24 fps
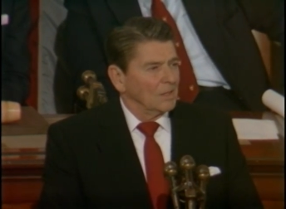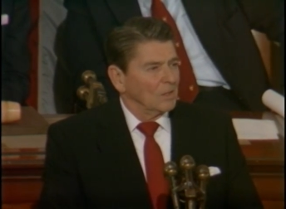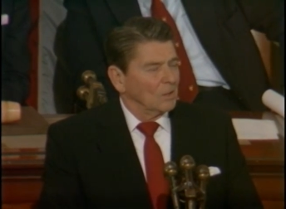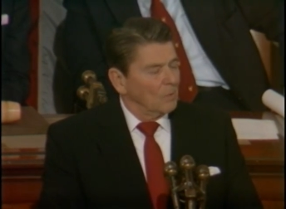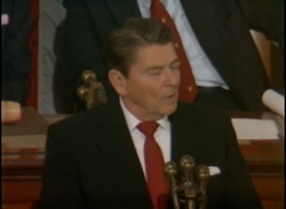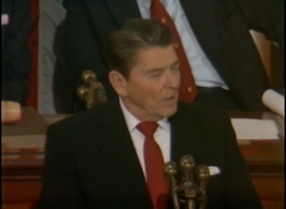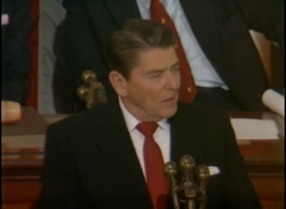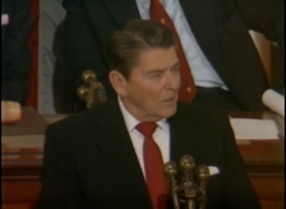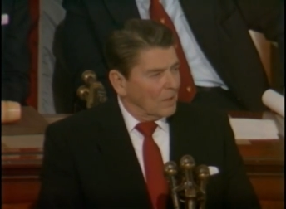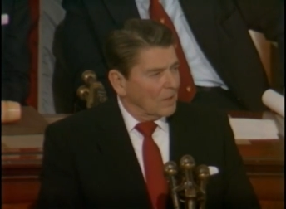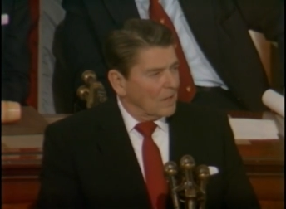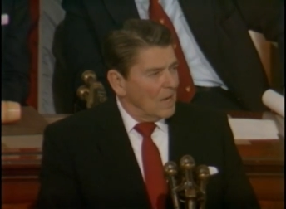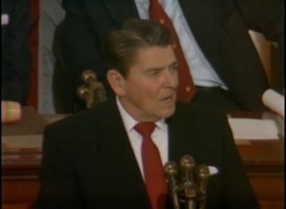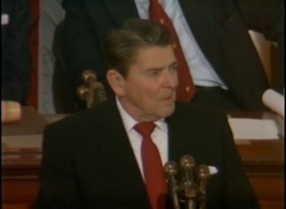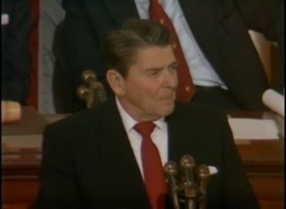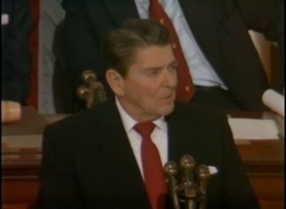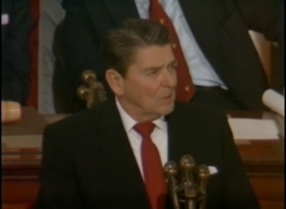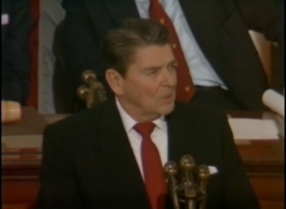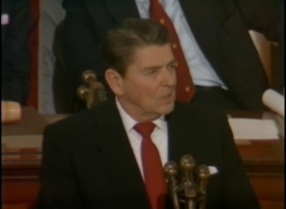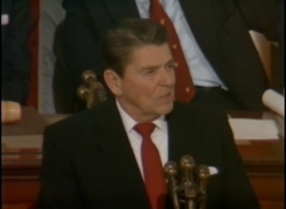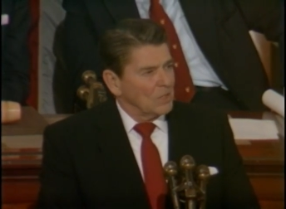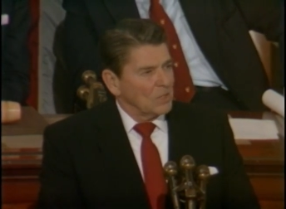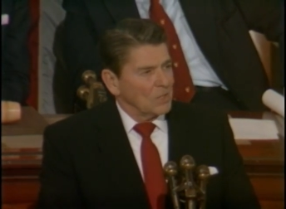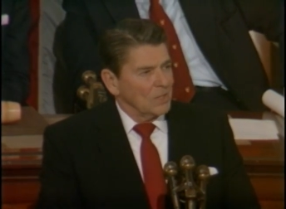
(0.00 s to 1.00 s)
greater
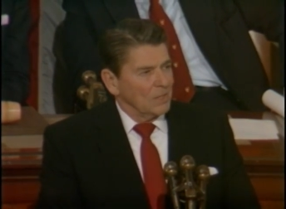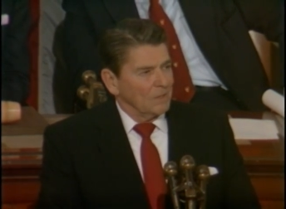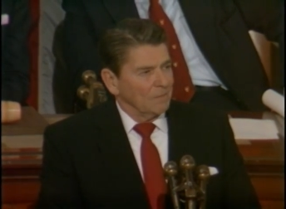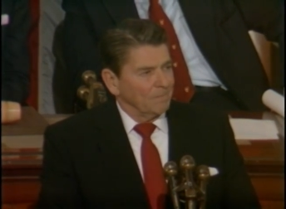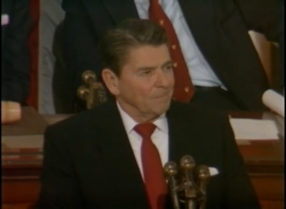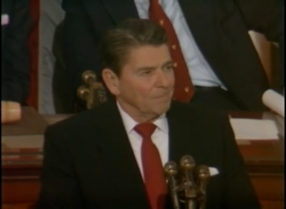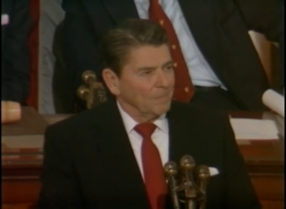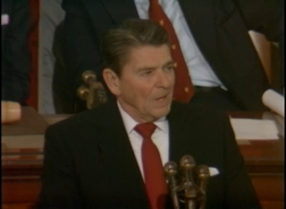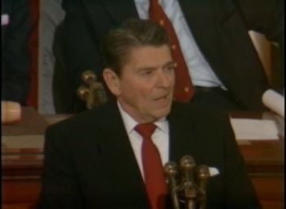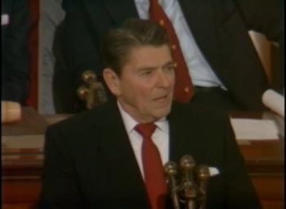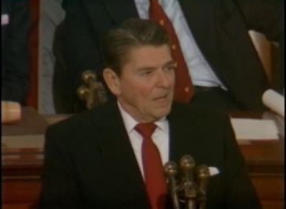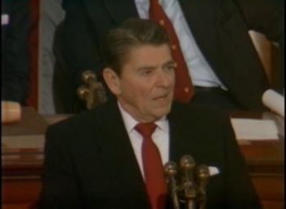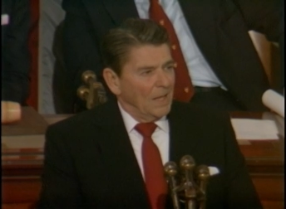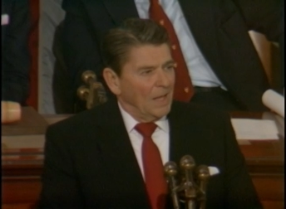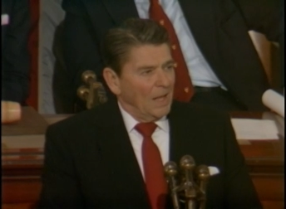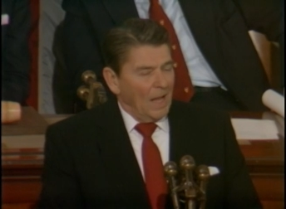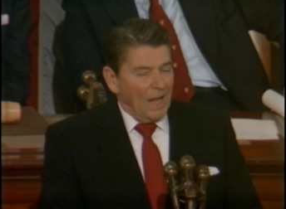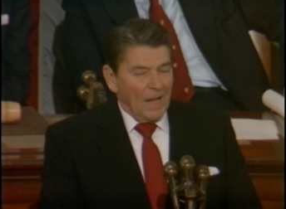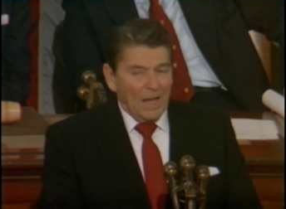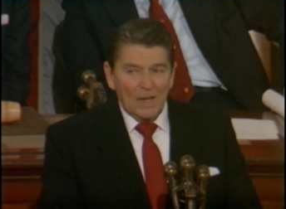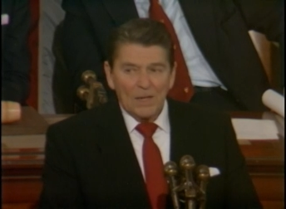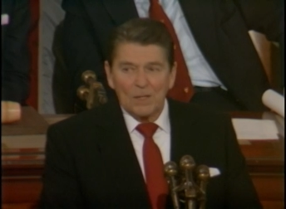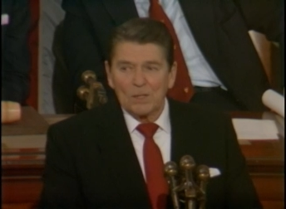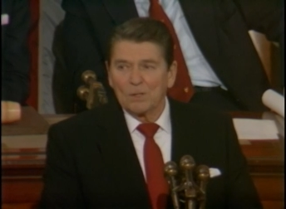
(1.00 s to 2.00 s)
competition,
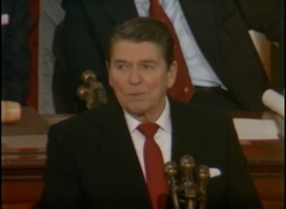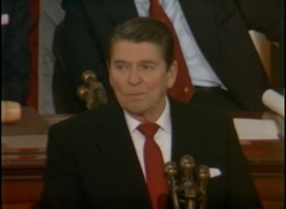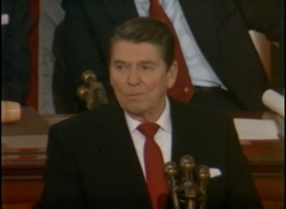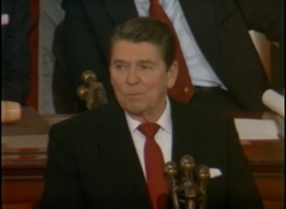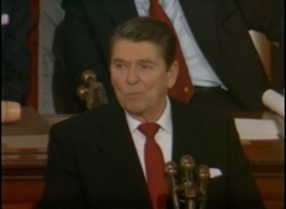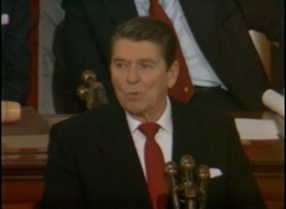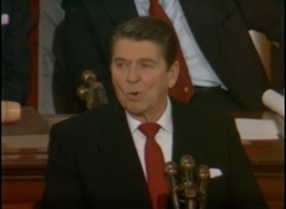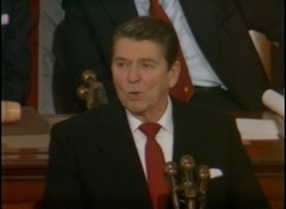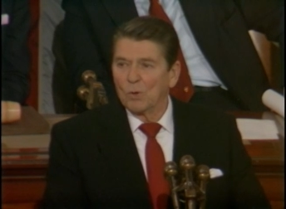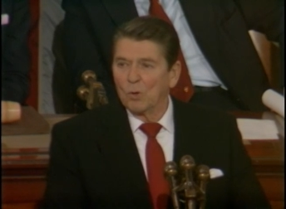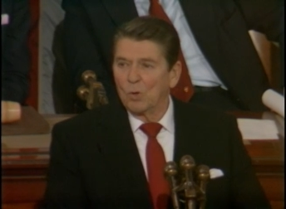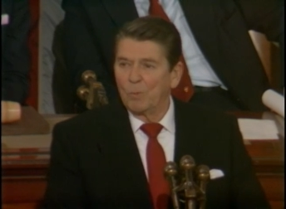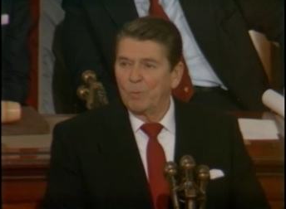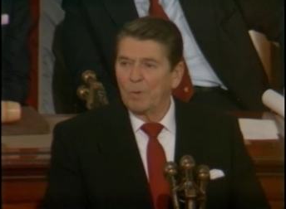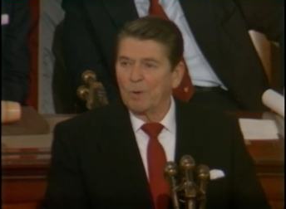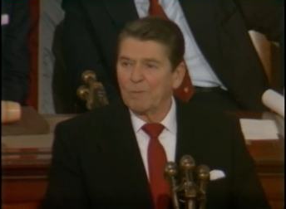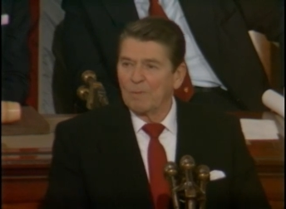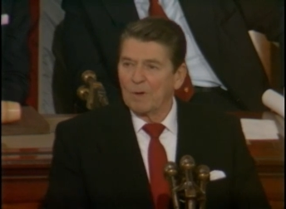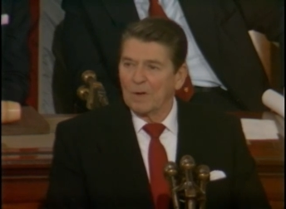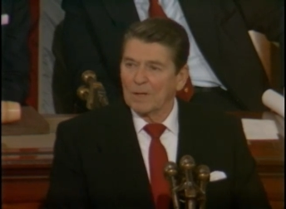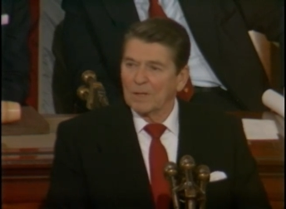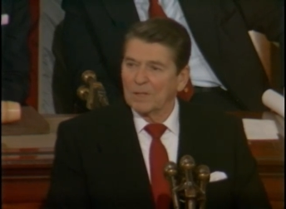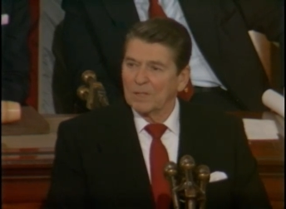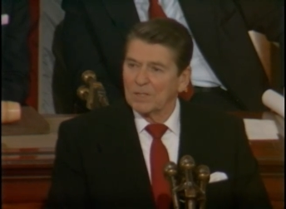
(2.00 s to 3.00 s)
and more open
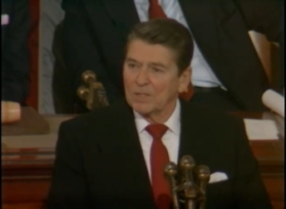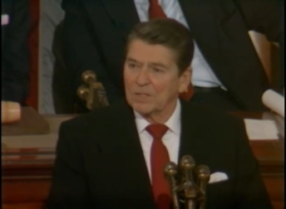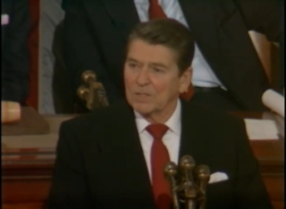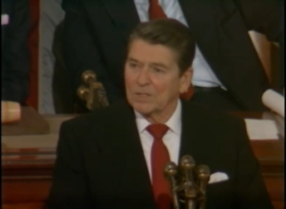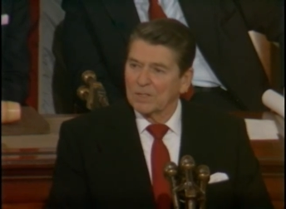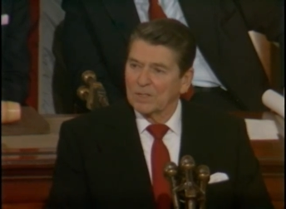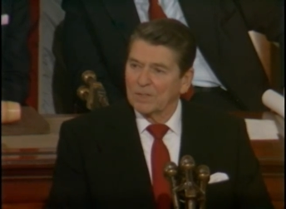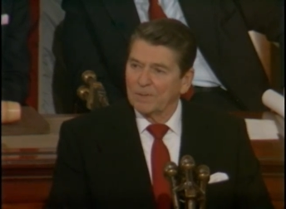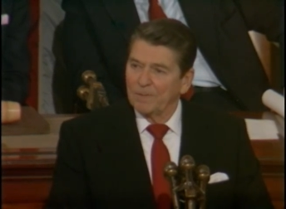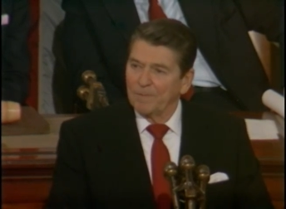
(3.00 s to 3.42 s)
markets.